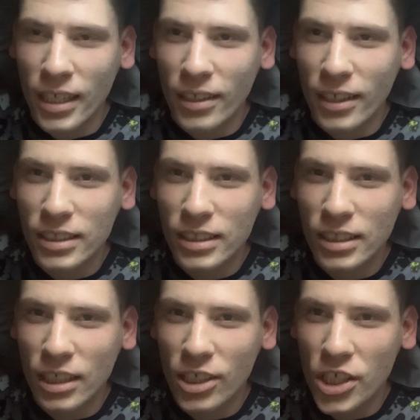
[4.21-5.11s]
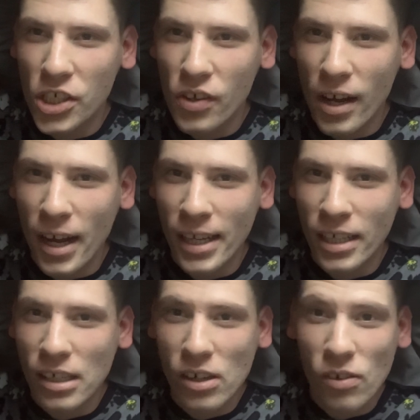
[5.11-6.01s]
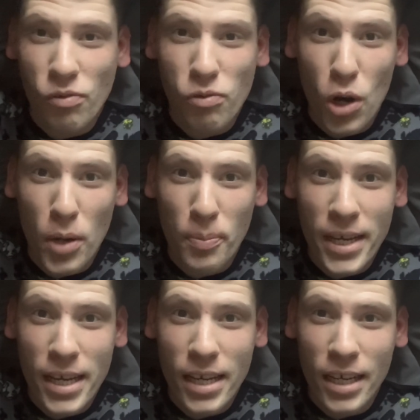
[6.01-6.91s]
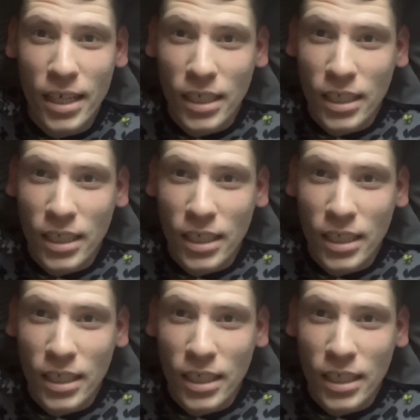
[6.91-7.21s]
This is a new angle for me.